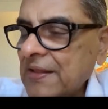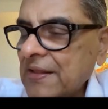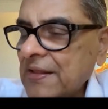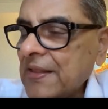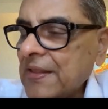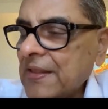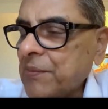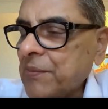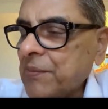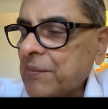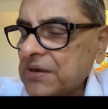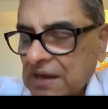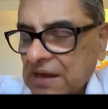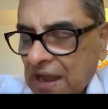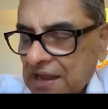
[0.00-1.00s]
but
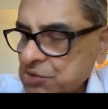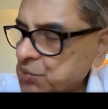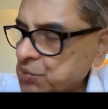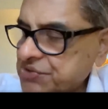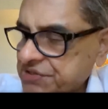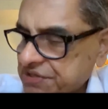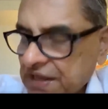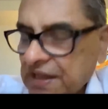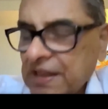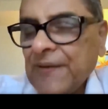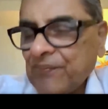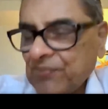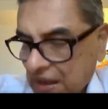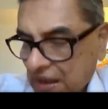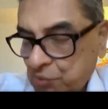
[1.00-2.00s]
I do see,
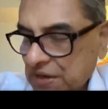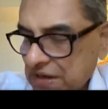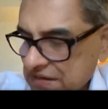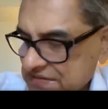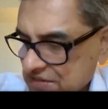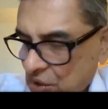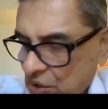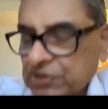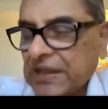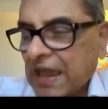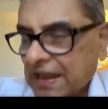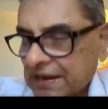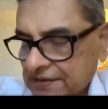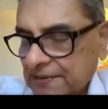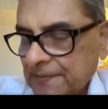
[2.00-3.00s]
and we saw
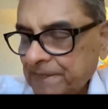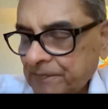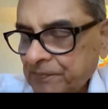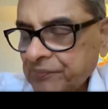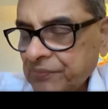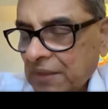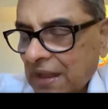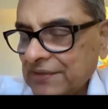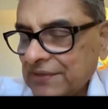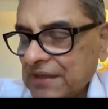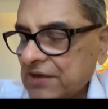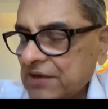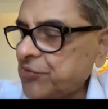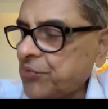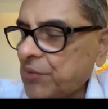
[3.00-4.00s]
that, and
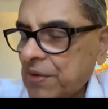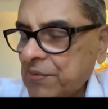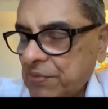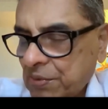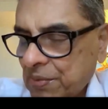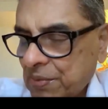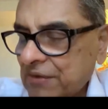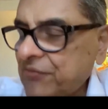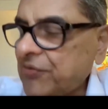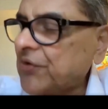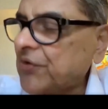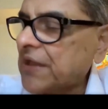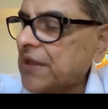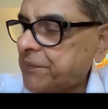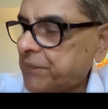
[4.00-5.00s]
that is why we went for
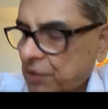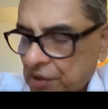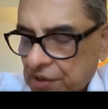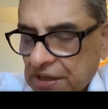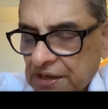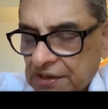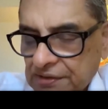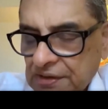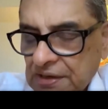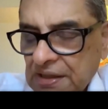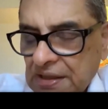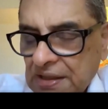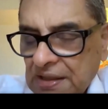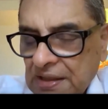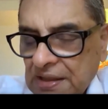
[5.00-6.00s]
that product.
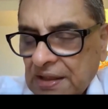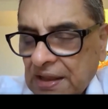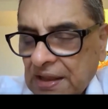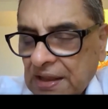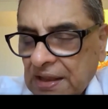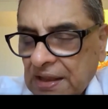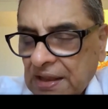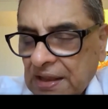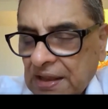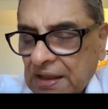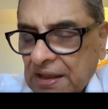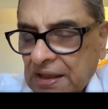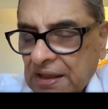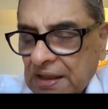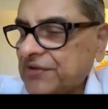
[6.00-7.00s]
In 5
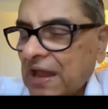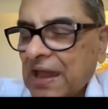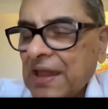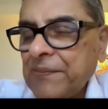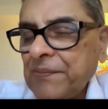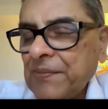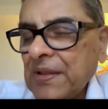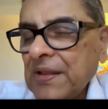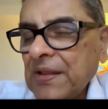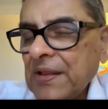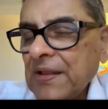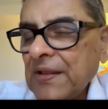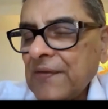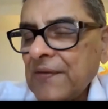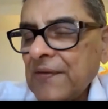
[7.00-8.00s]
years' time,
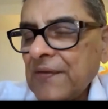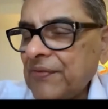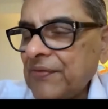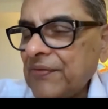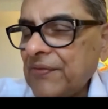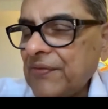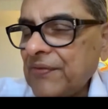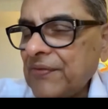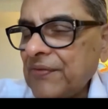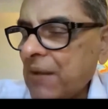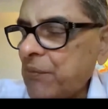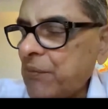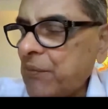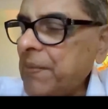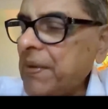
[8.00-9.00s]
there will be
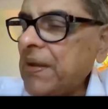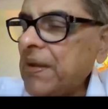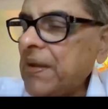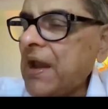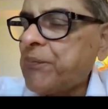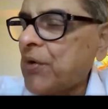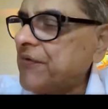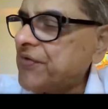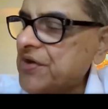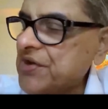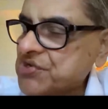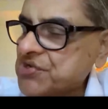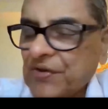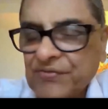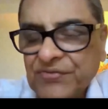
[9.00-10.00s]
great
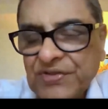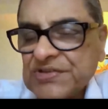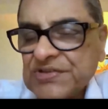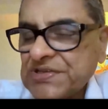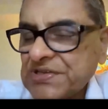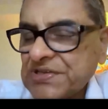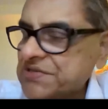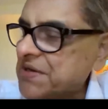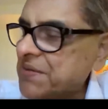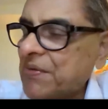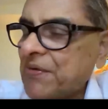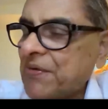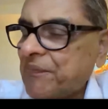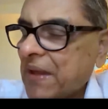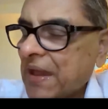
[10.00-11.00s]
proliferation of this system of
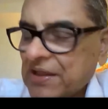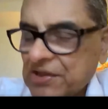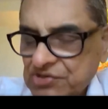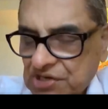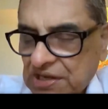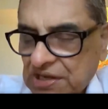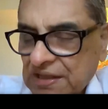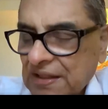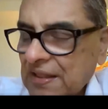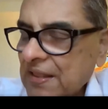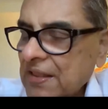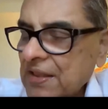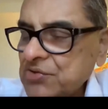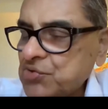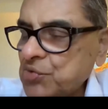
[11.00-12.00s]
packaging
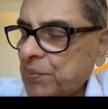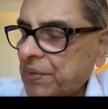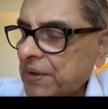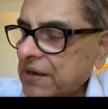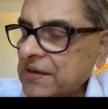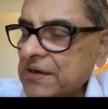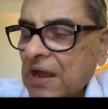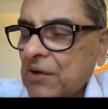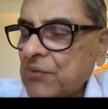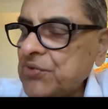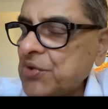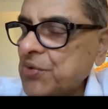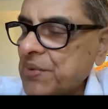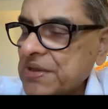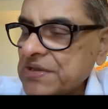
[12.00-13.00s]
to bring down the
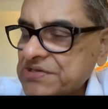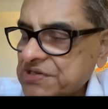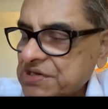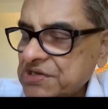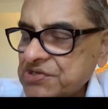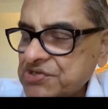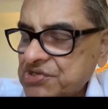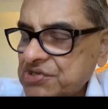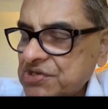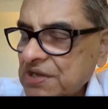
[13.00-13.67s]
wastage